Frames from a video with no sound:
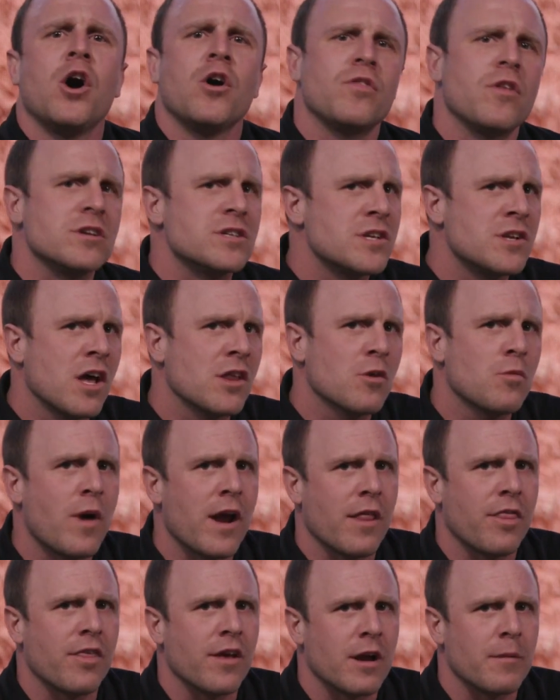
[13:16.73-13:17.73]
There's another
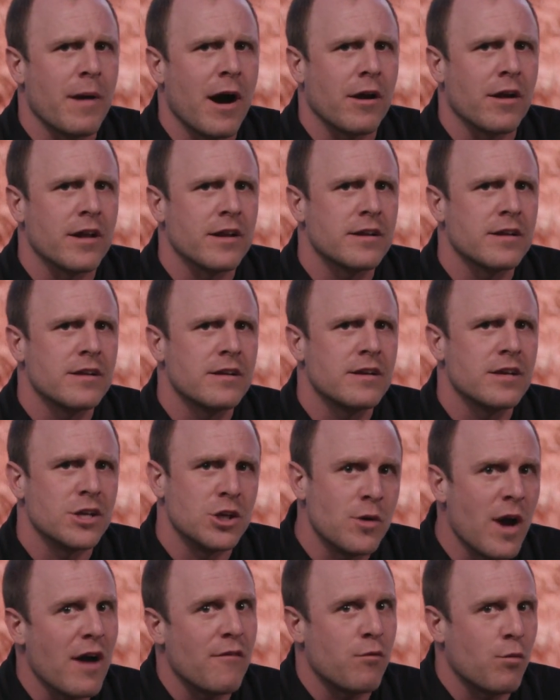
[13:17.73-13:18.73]
way to think about it.
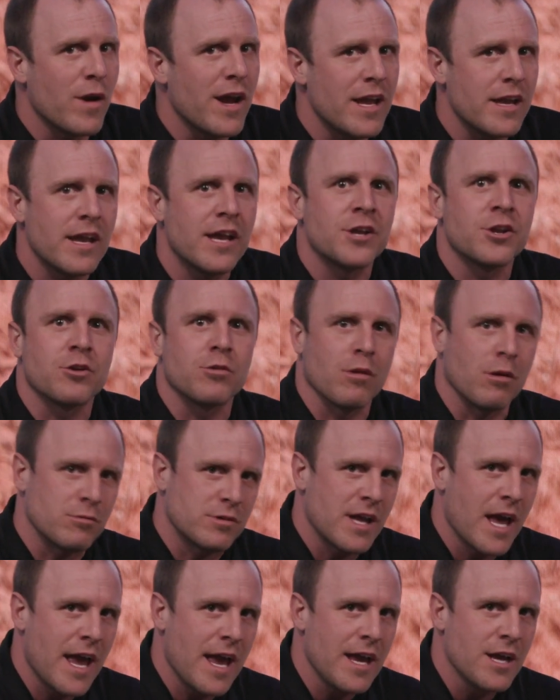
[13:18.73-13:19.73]
You have wheat in your
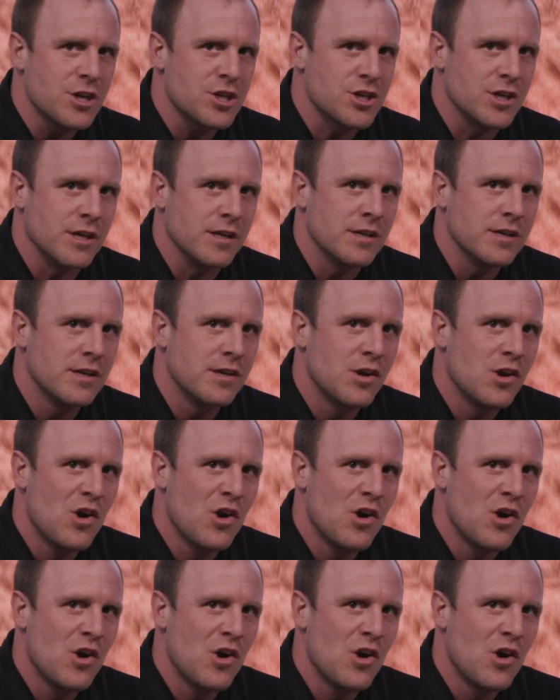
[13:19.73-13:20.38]
rotation.